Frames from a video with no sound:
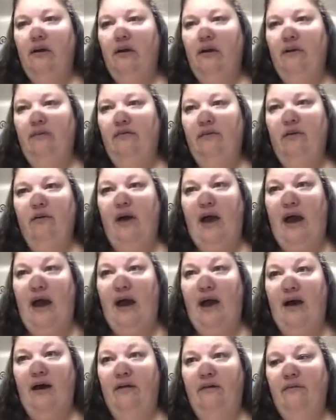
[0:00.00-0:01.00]
If you
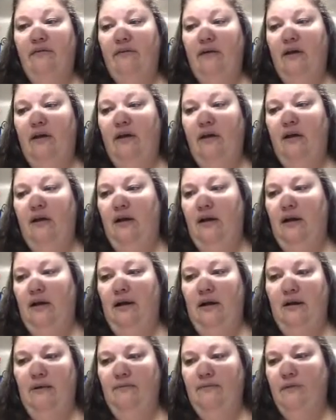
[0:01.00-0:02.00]
have,
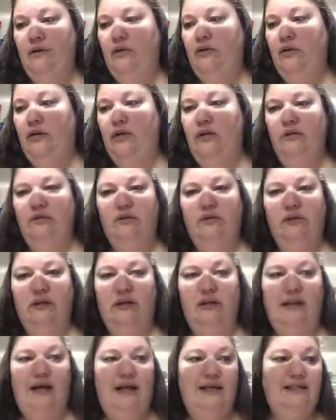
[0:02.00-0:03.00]
you can use a
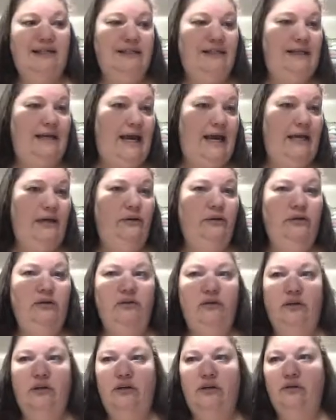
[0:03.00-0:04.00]
glass tile,
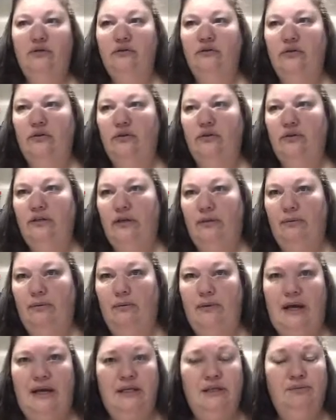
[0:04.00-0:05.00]
you can use your
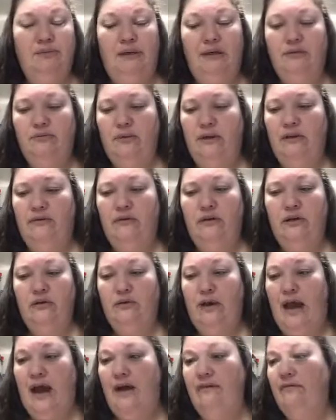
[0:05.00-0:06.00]
Stamparatus plates, whatever you
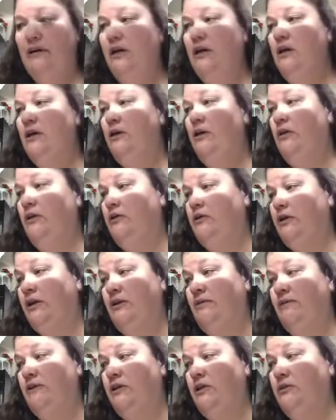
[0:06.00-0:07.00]
have. You can
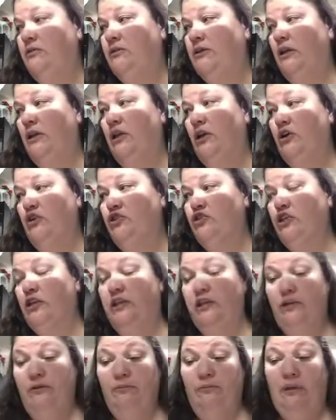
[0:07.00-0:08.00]
even use a large
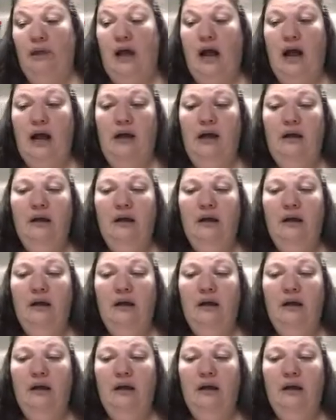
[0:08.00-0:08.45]
clear block.